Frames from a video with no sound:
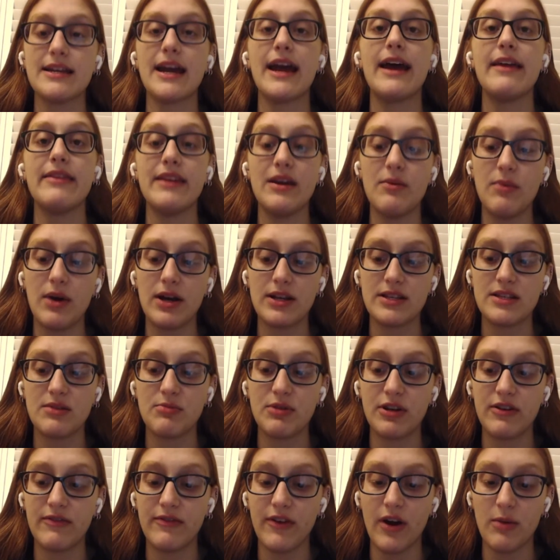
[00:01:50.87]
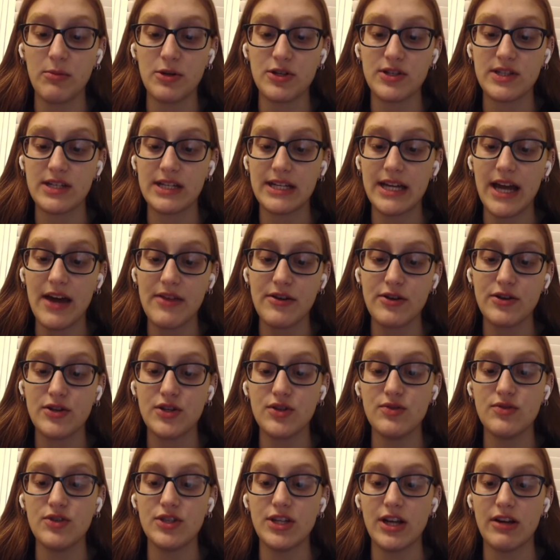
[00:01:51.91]
and they wanted to bring farmers together
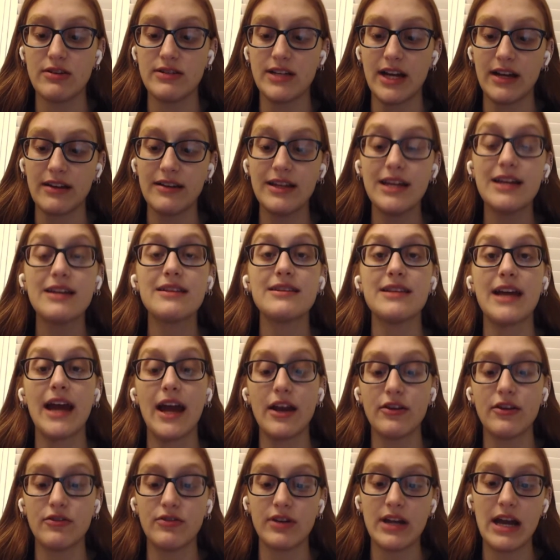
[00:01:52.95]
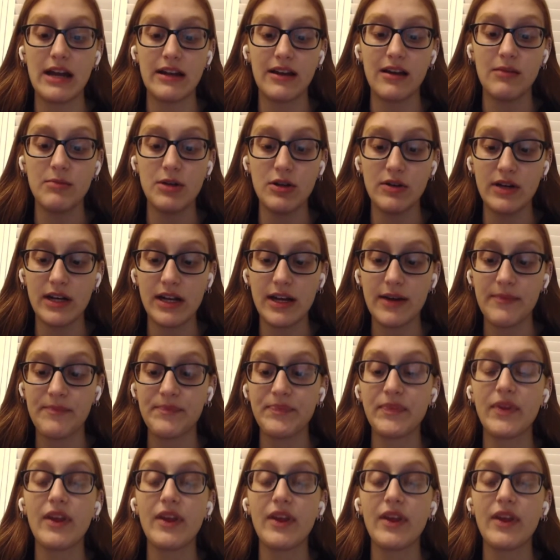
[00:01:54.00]
to share techniques and create a community.